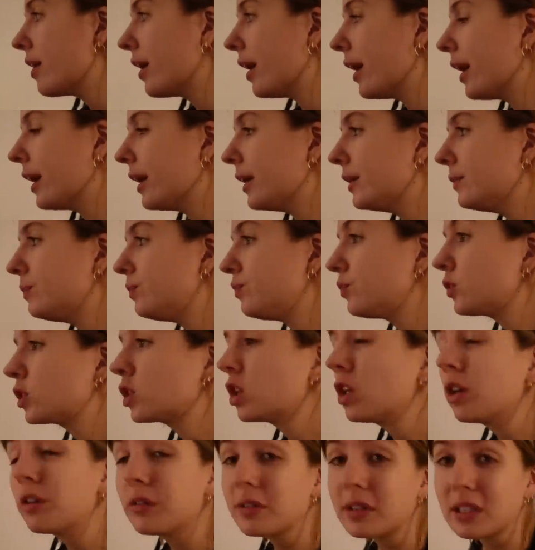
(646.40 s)

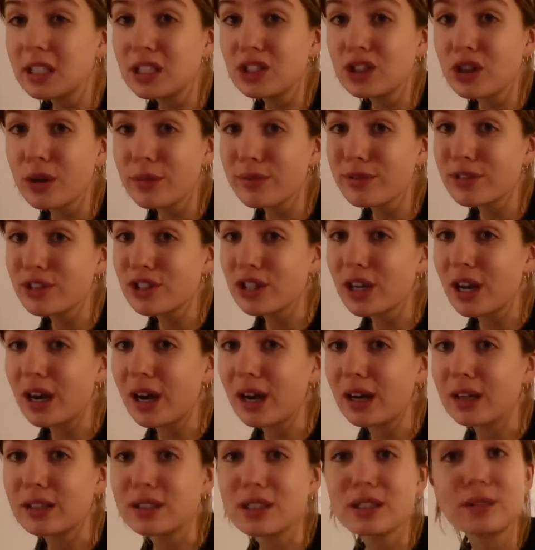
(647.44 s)
Currently, top of the
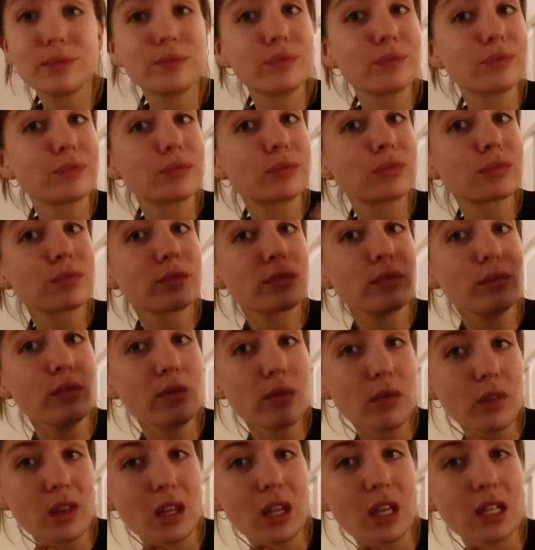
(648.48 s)
charts
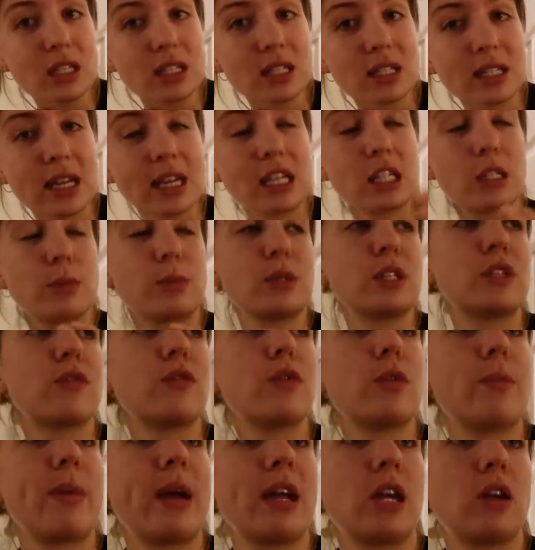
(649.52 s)
is Sainsbury's from
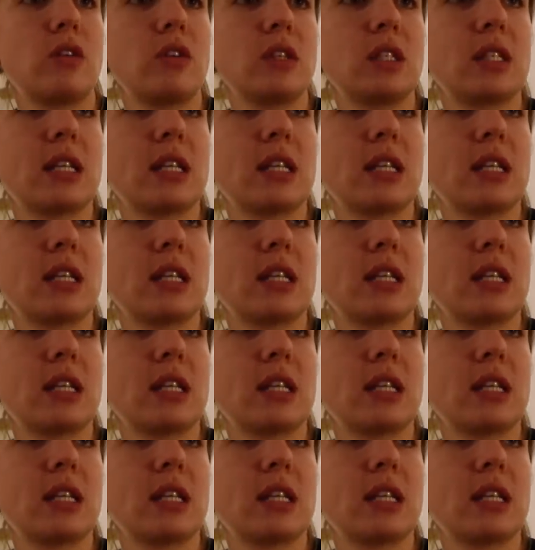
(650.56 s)
the bakery